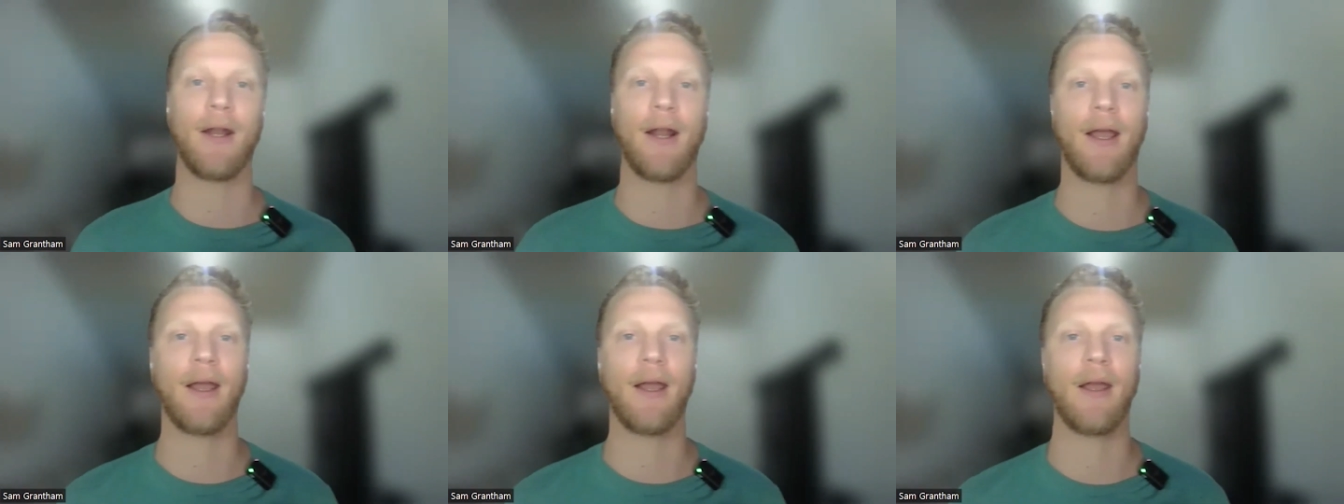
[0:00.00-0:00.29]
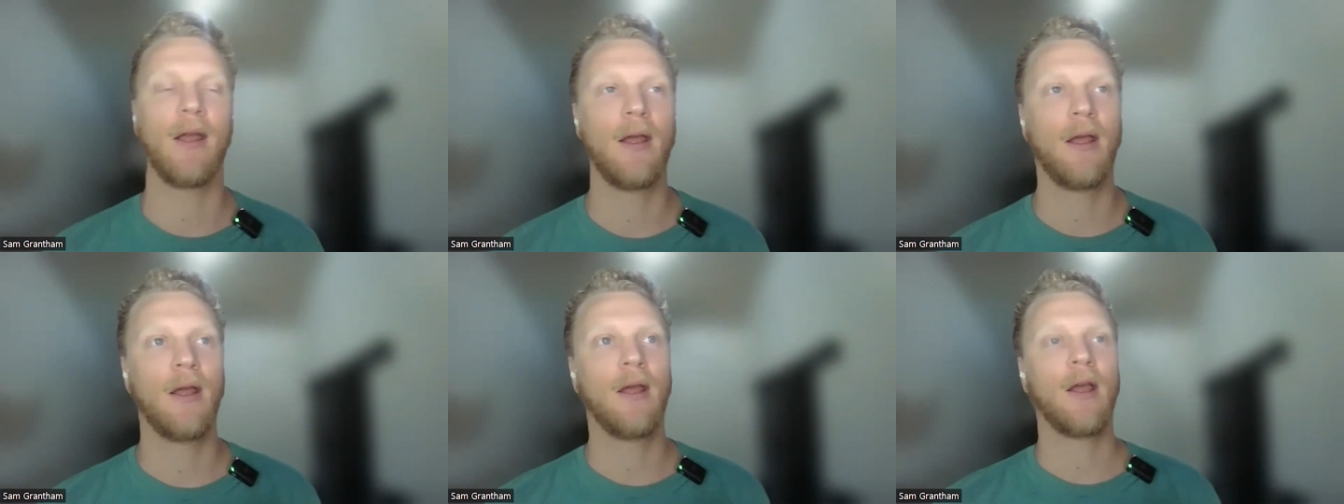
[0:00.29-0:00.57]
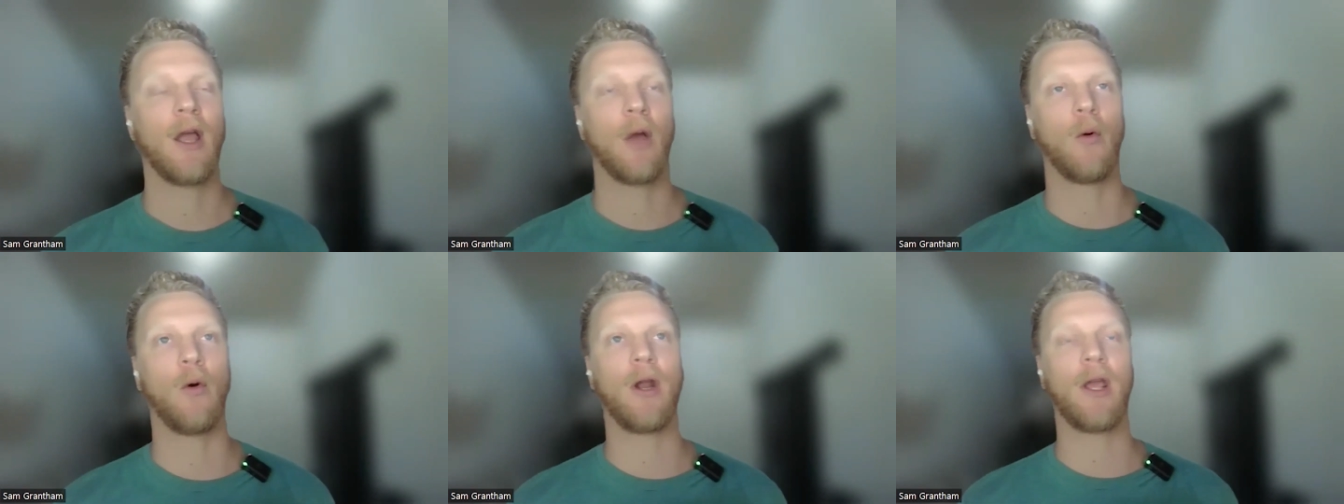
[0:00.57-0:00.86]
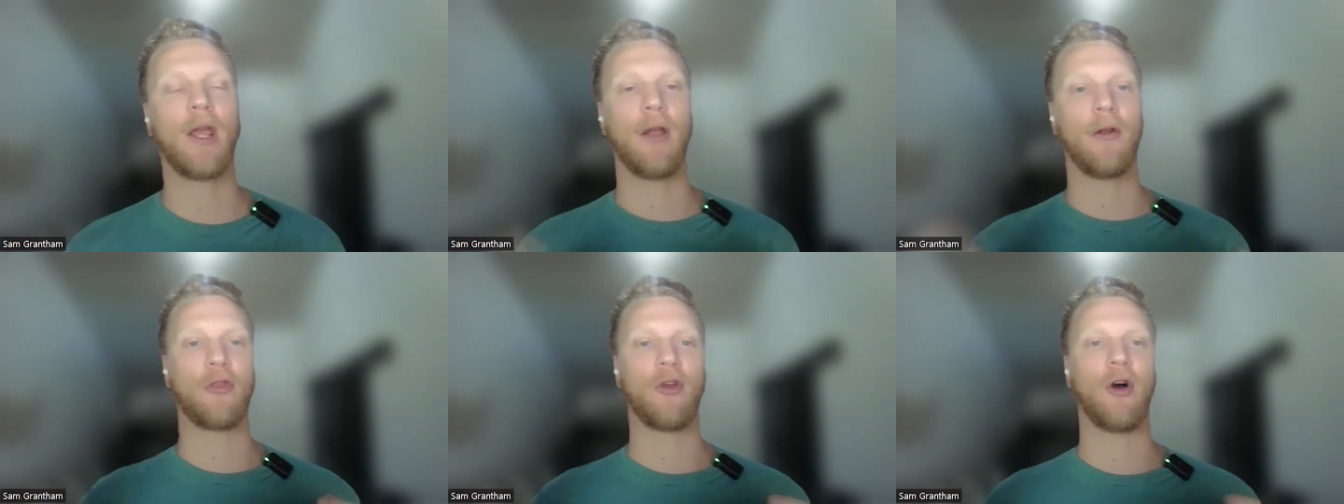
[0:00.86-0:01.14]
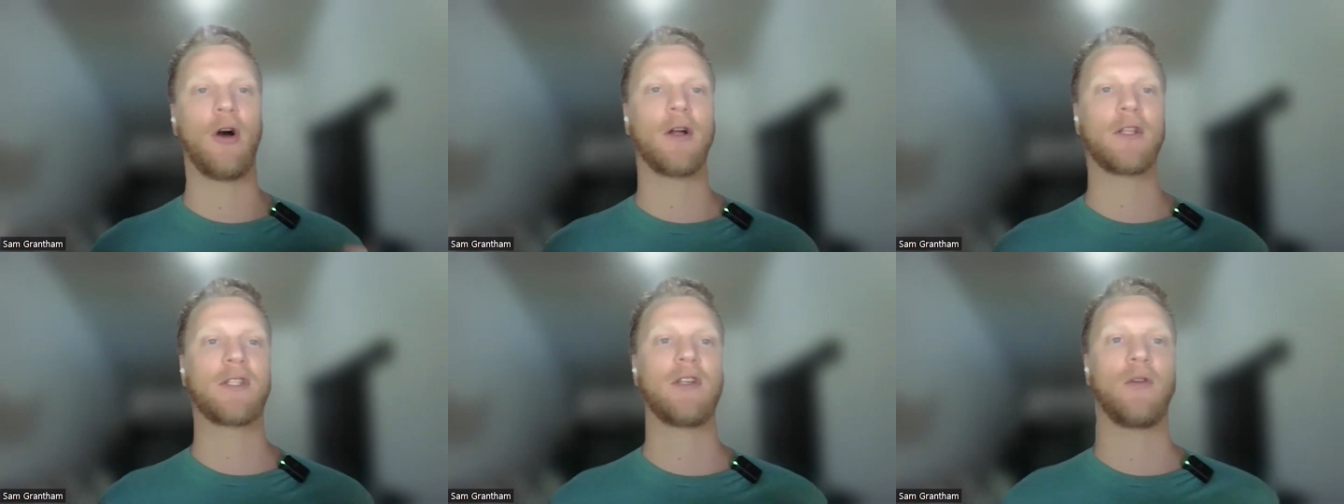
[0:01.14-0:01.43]
And I want to get your
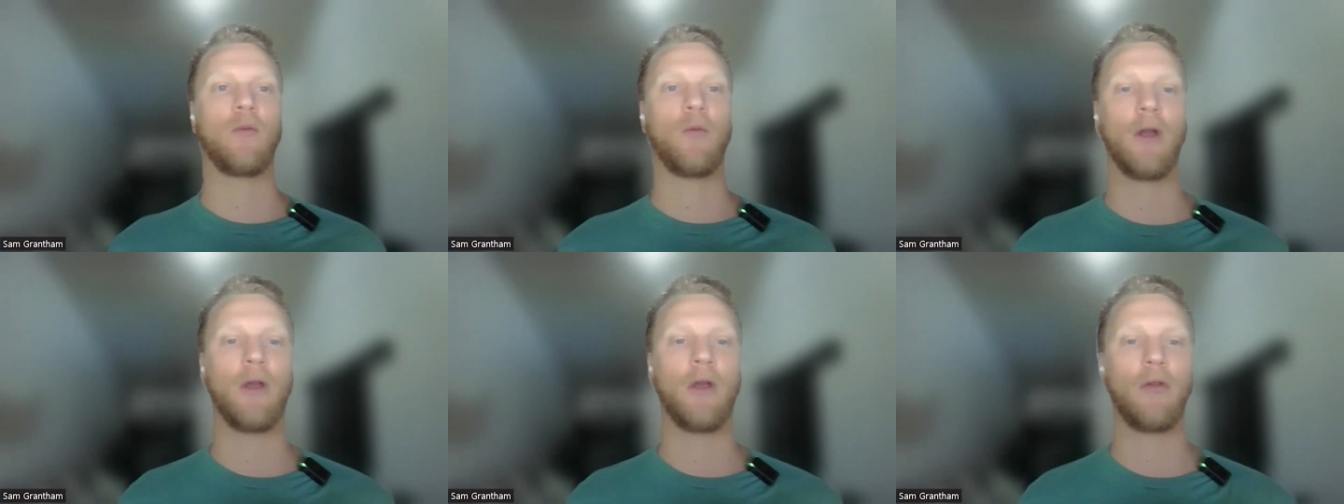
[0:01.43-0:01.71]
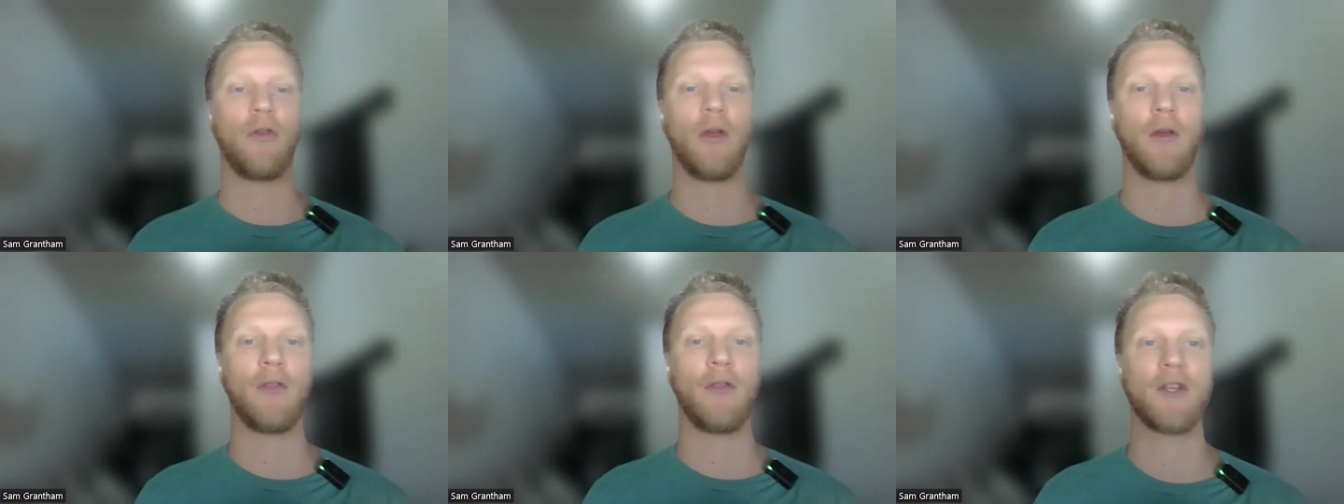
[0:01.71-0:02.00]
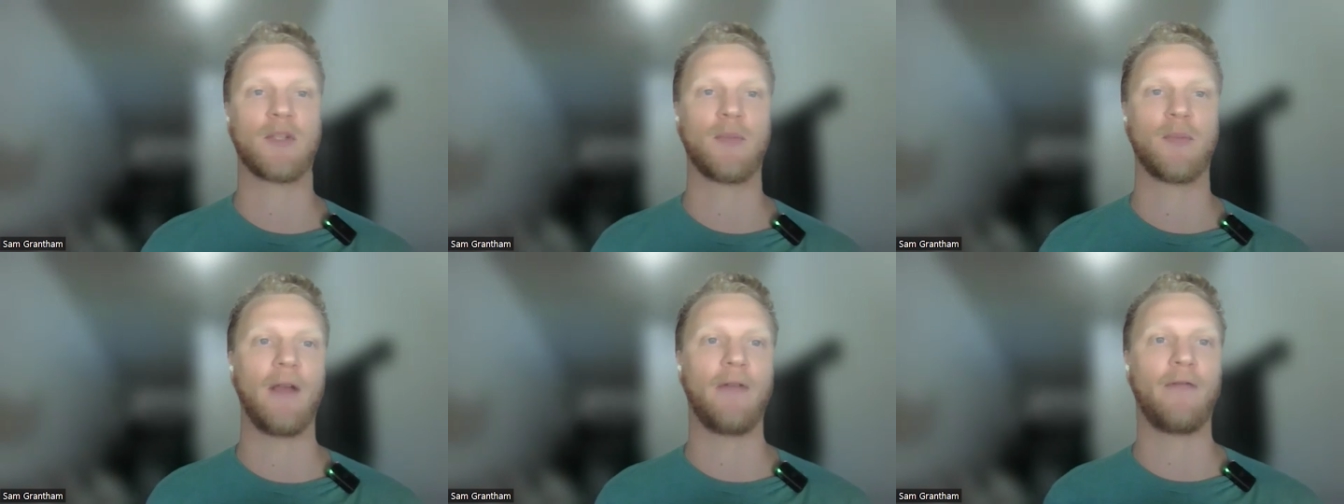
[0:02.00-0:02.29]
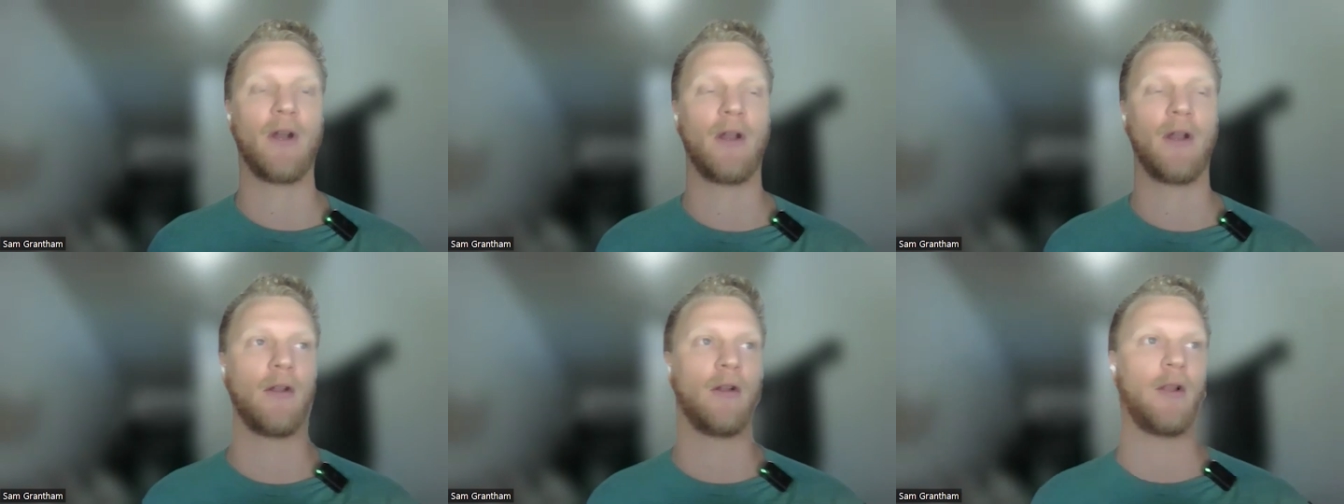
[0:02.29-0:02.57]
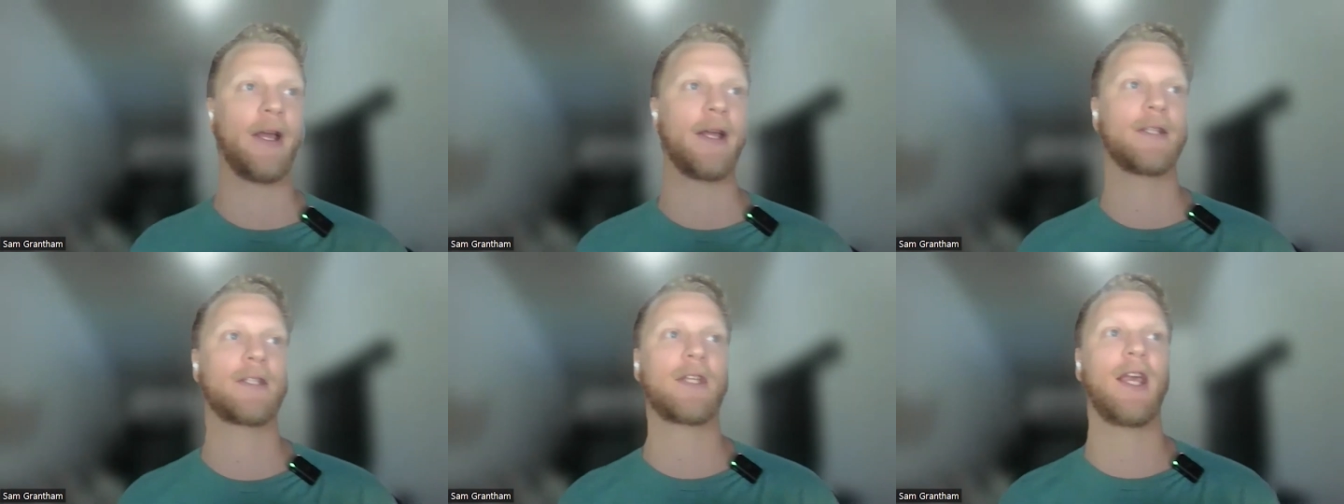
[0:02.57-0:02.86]
thoughts on where you think this may fit in the
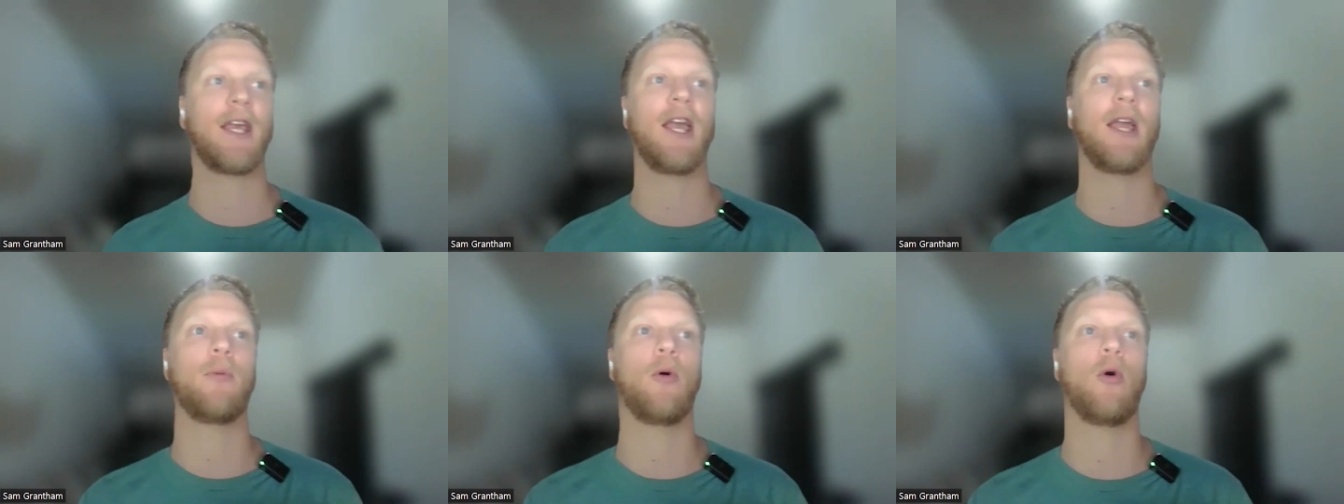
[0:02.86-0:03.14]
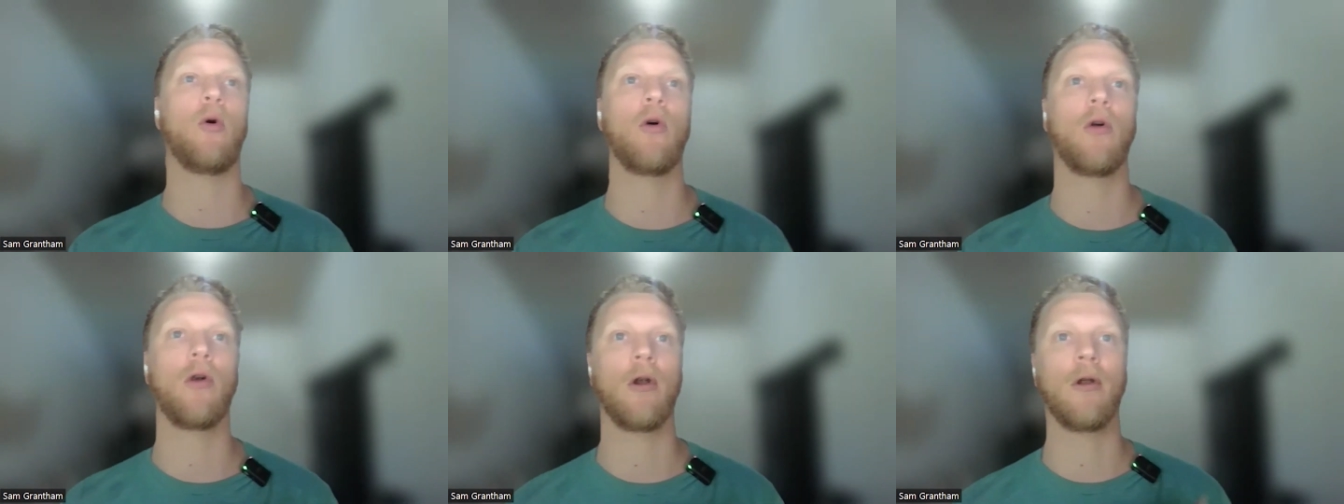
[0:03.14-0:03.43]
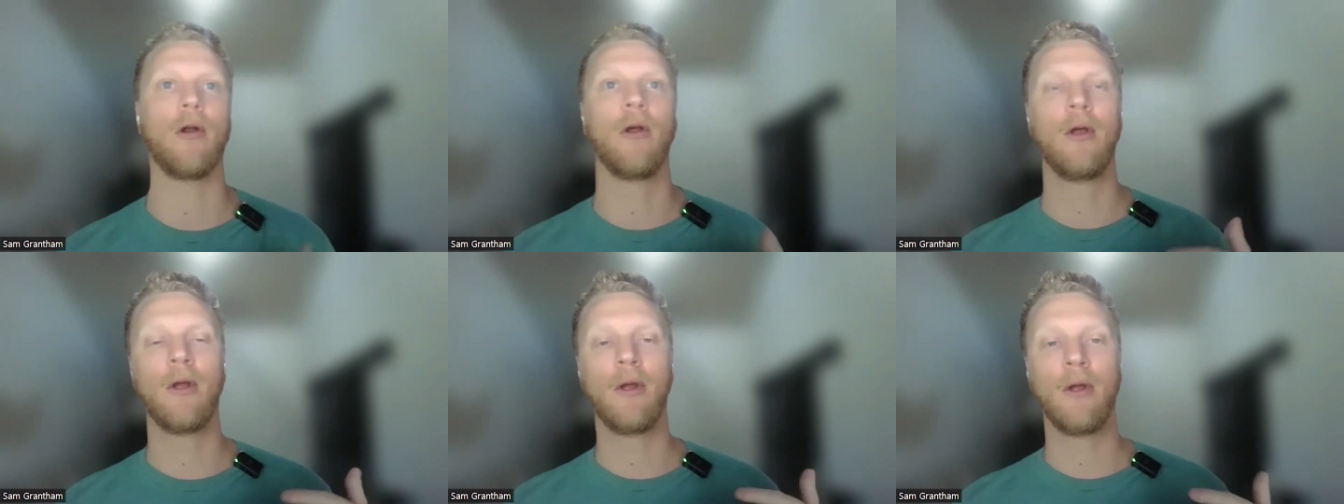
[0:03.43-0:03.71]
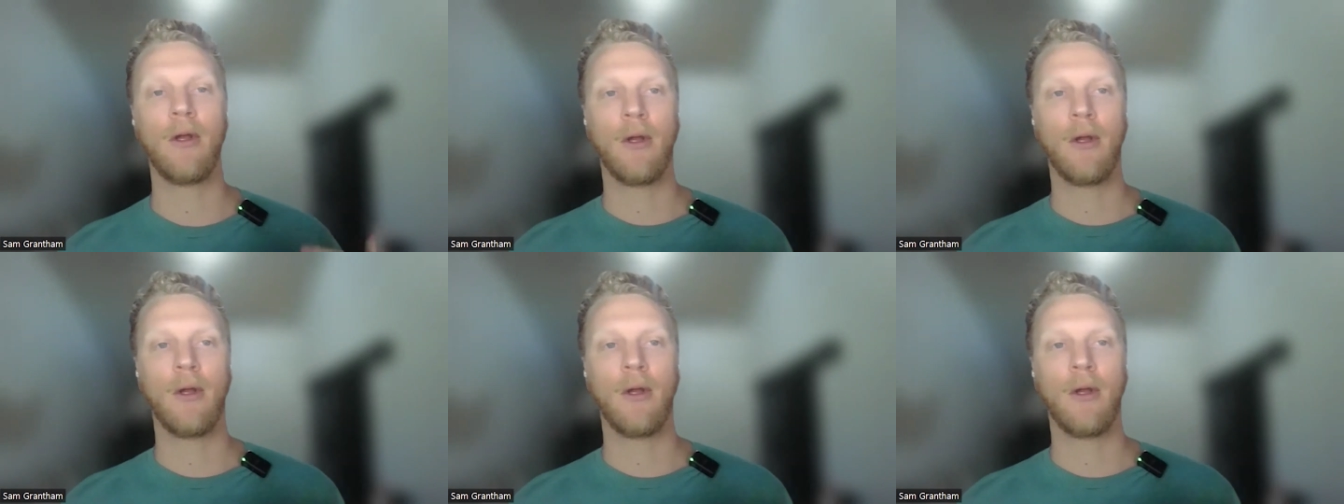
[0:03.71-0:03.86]
landscape, or